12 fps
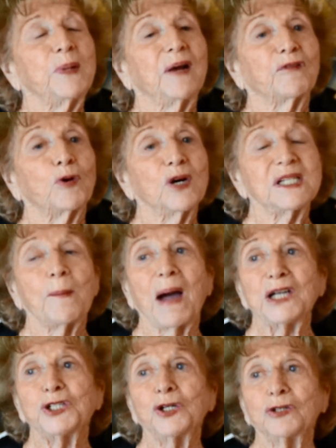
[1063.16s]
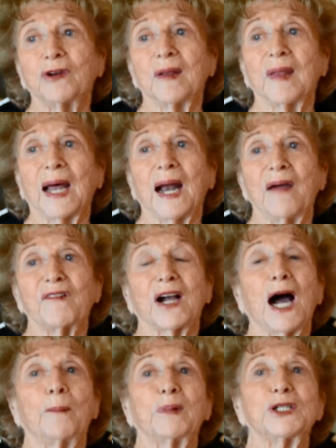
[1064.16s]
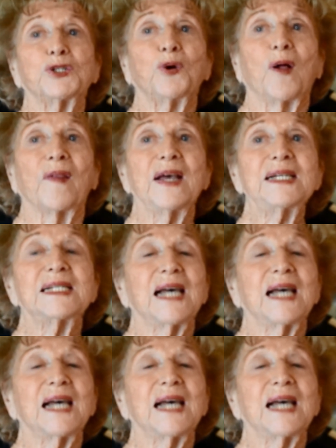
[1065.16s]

of course, are my children, that I've accomplished all this.